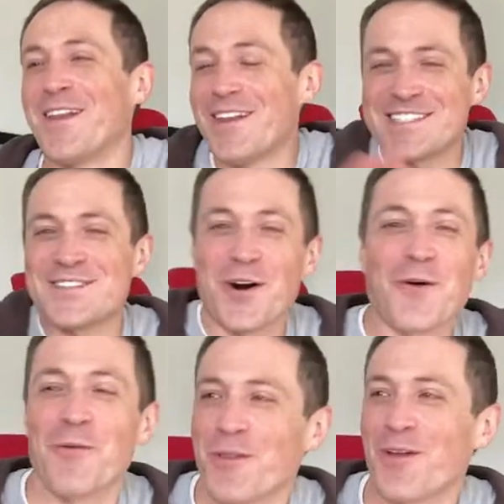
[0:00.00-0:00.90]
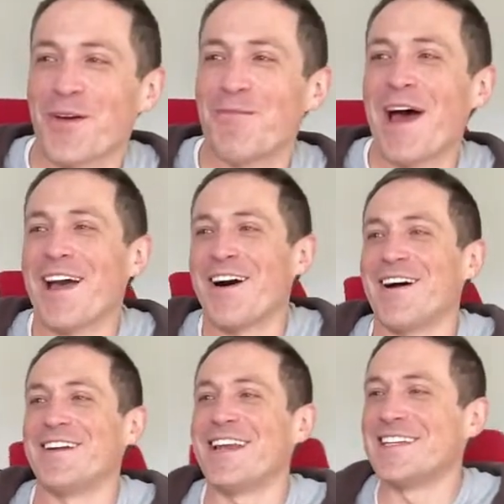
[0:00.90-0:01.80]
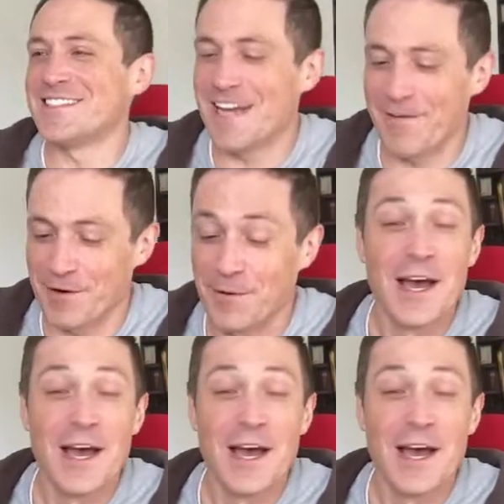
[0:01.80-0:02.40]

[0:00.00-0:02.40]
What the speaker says: Let's start with looking back on day 7,